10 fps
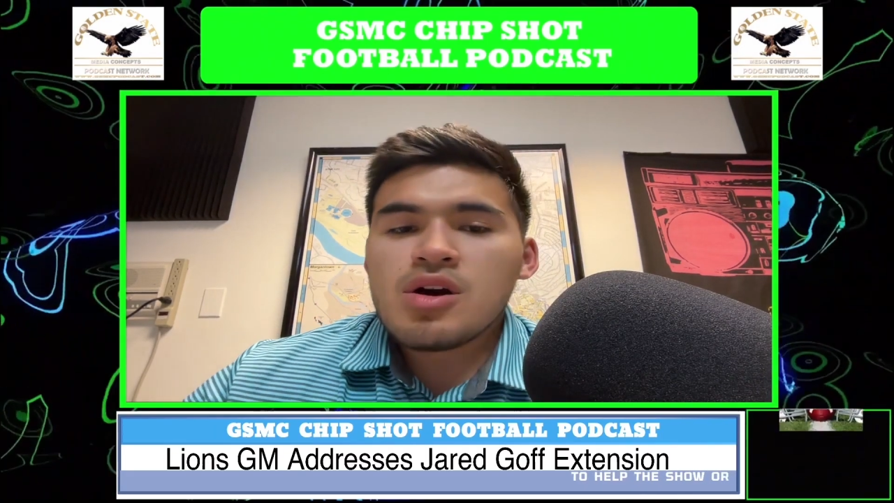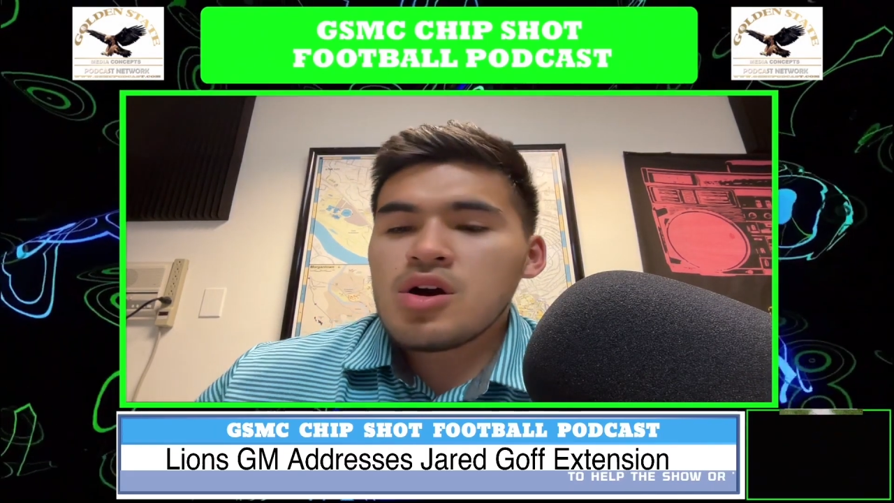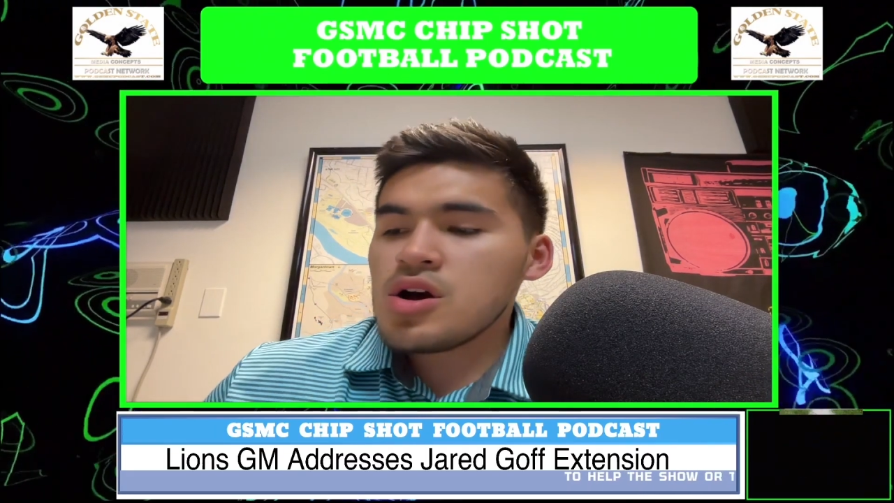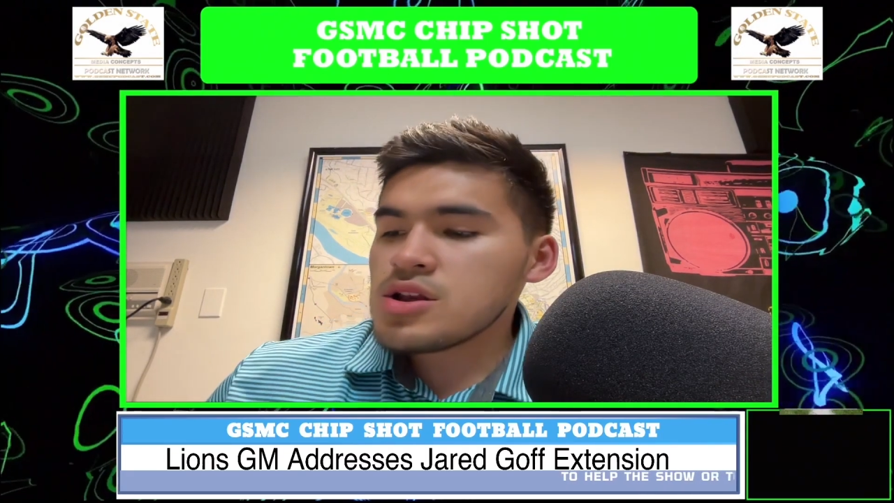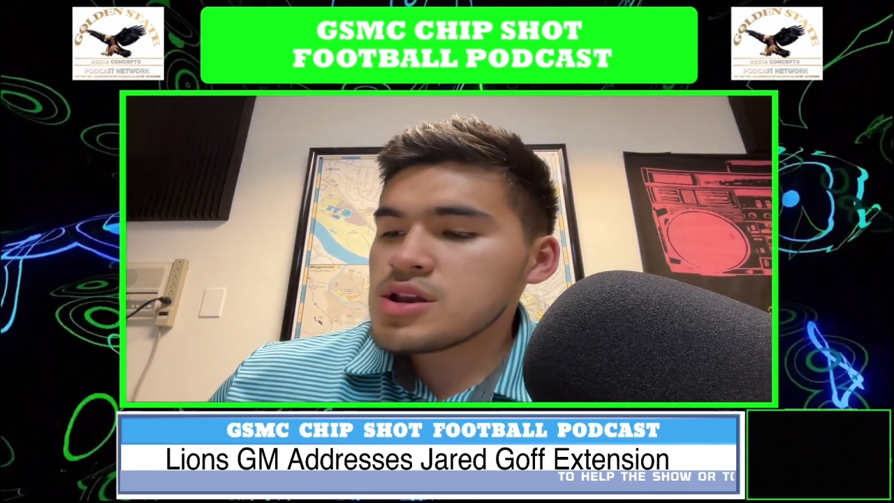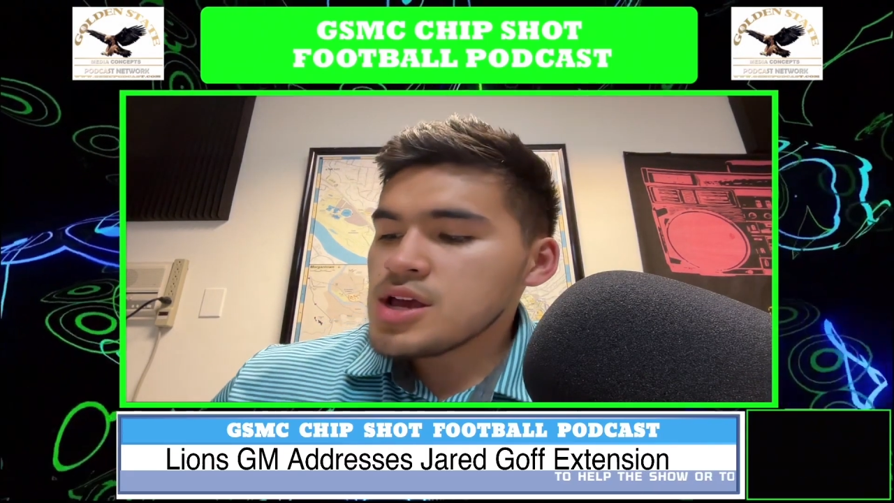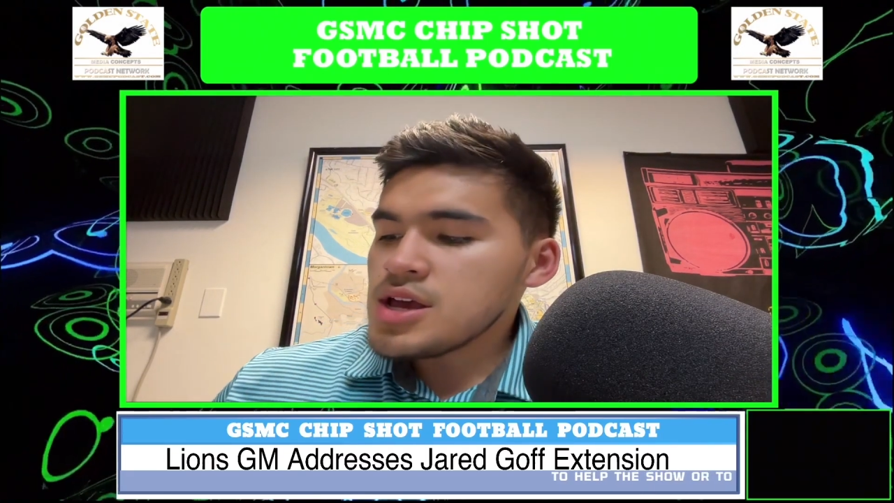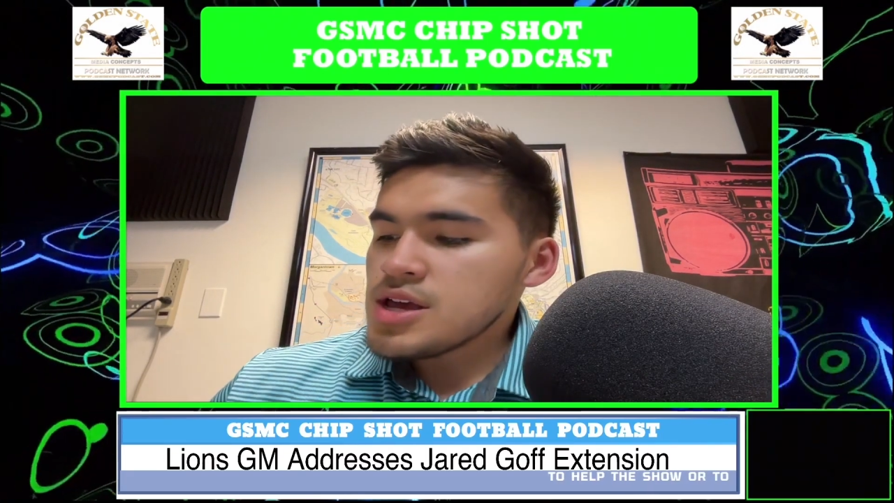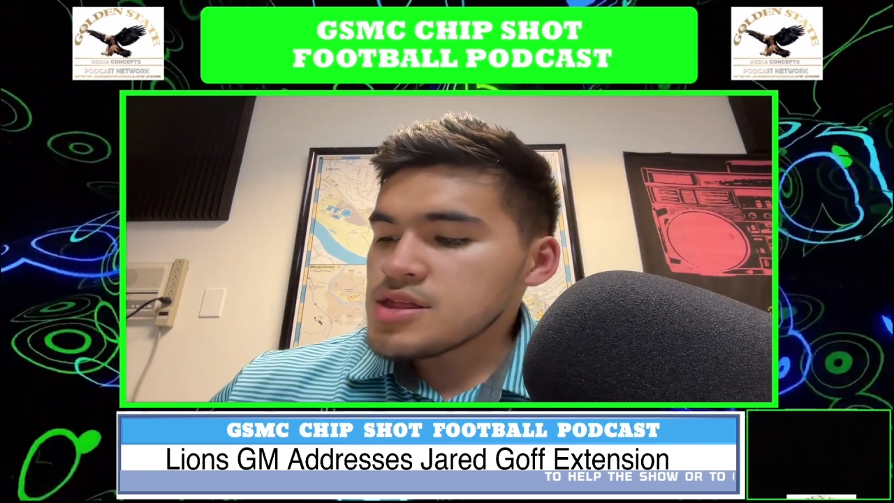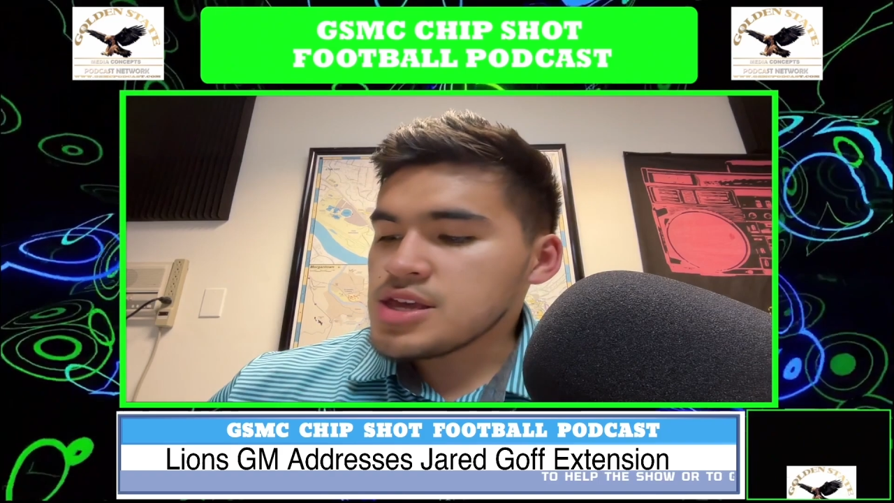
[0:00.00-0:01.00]
on
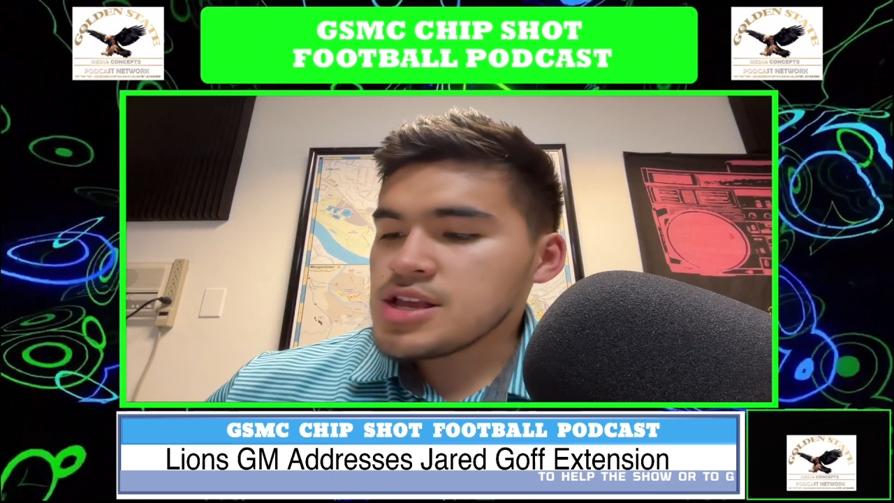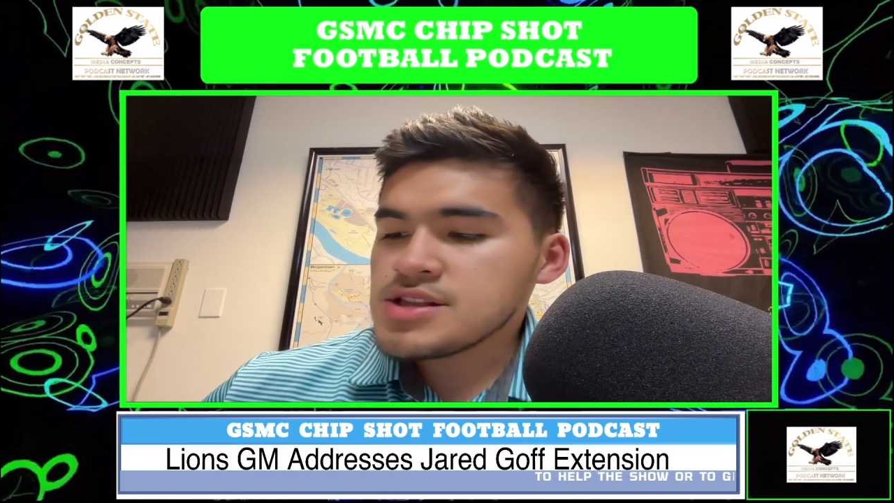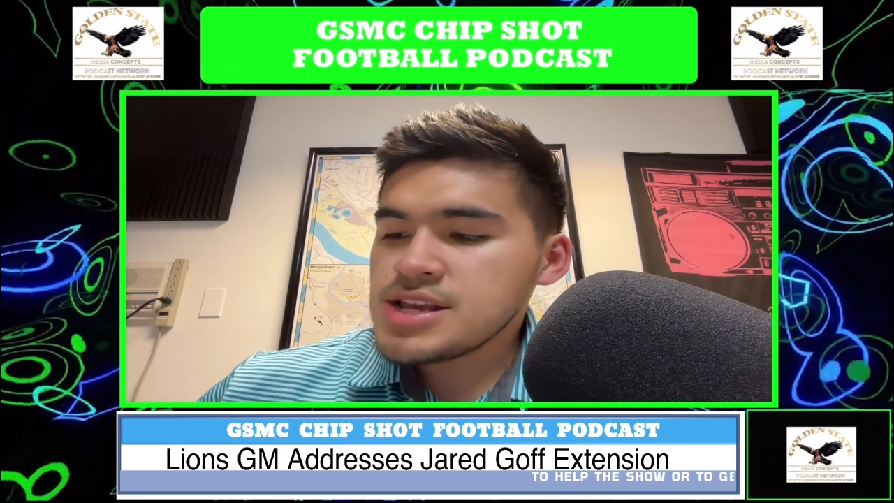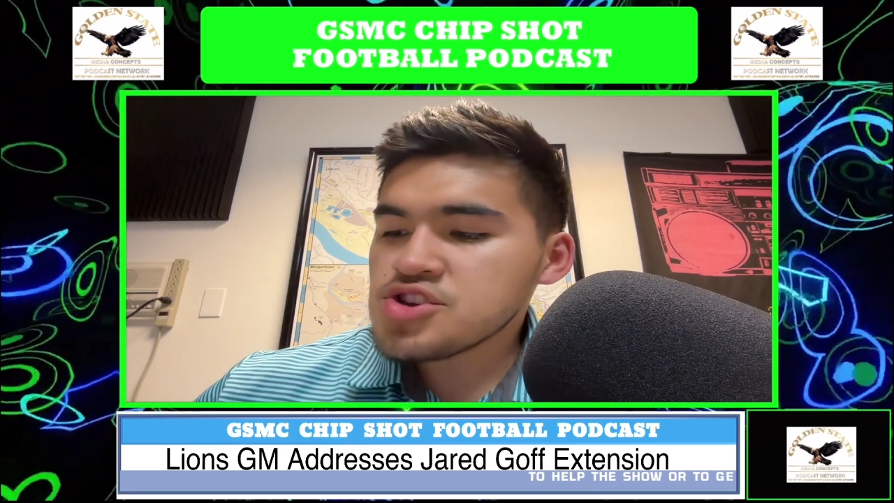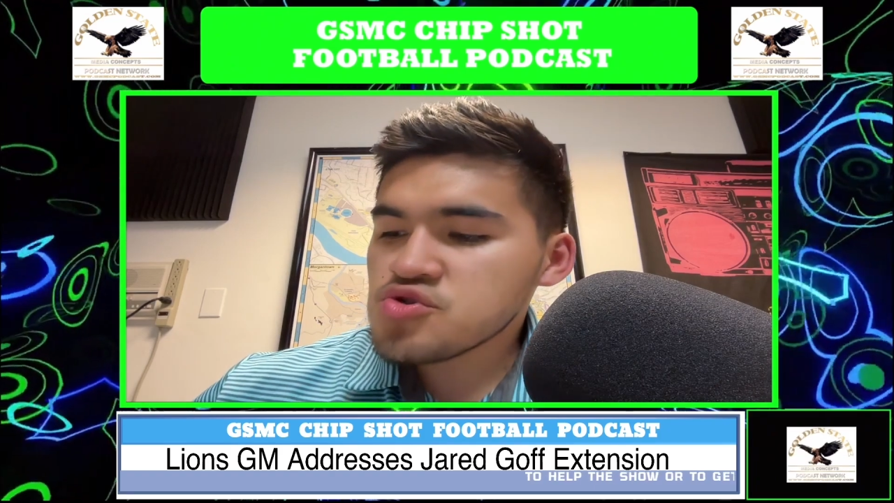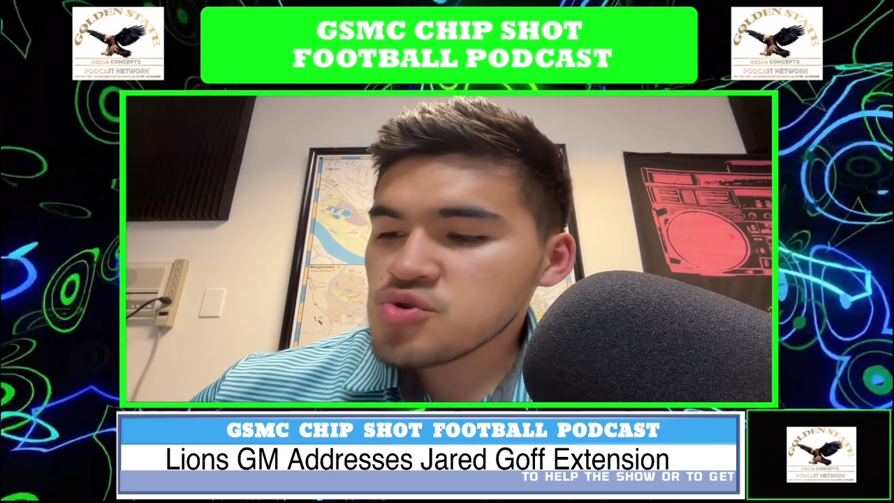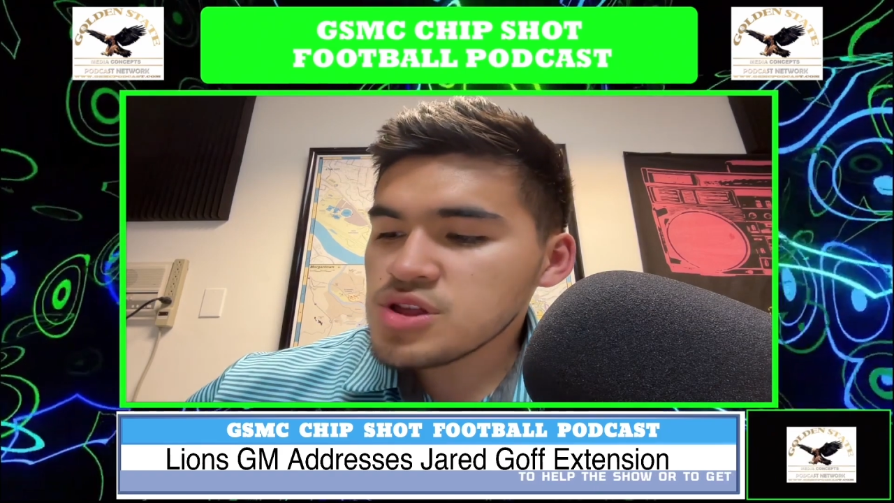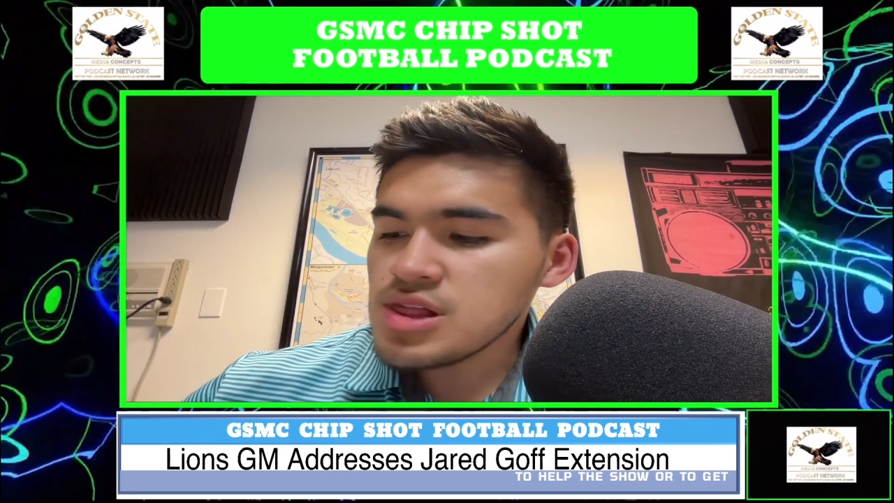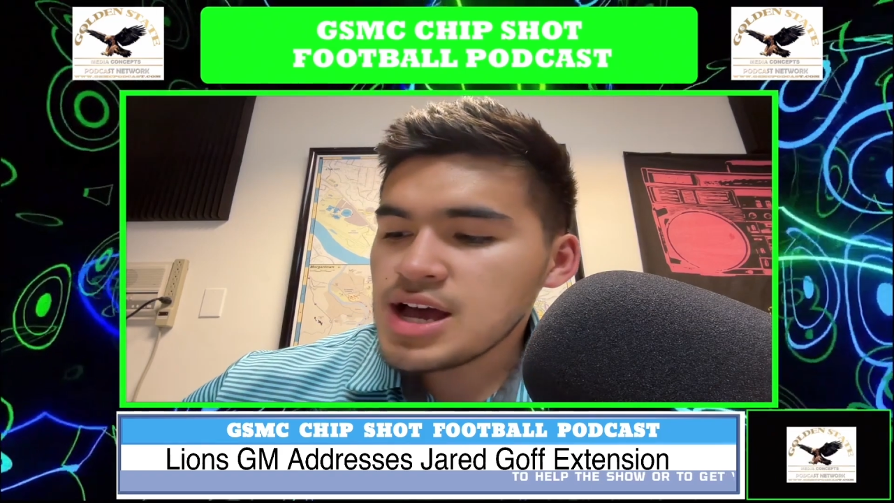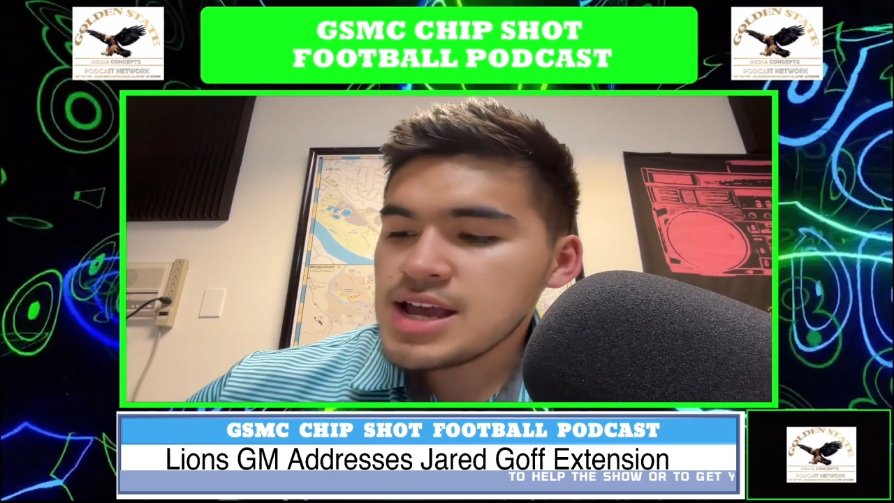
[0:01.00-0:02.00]
the
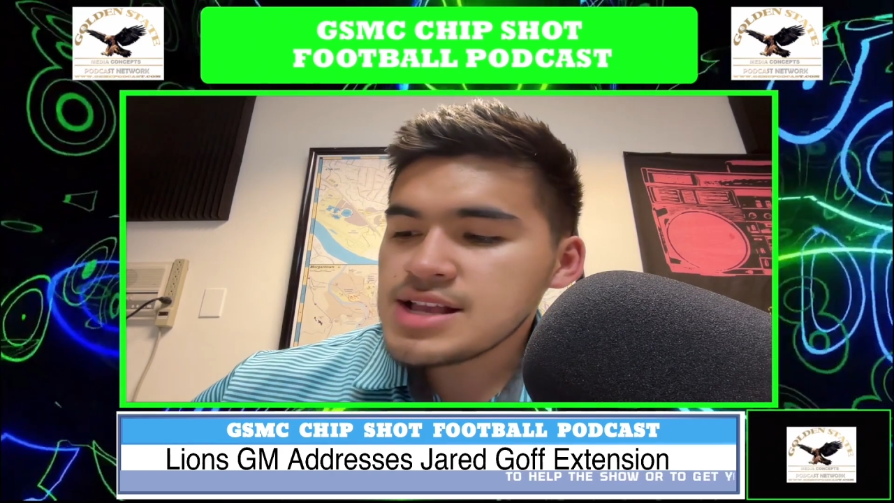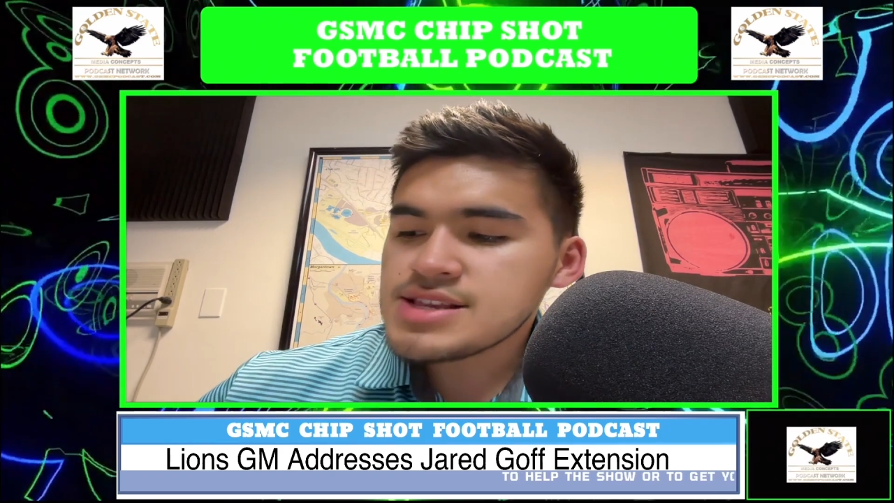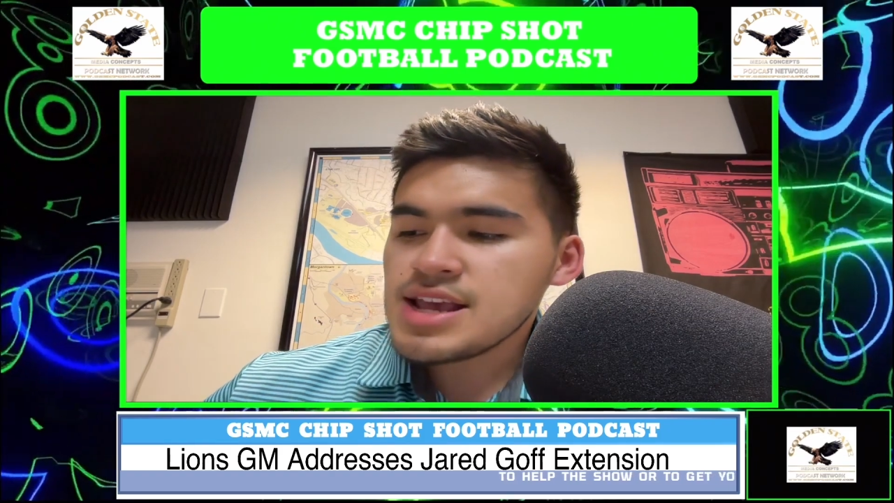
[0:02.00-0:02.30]
Detroit Lions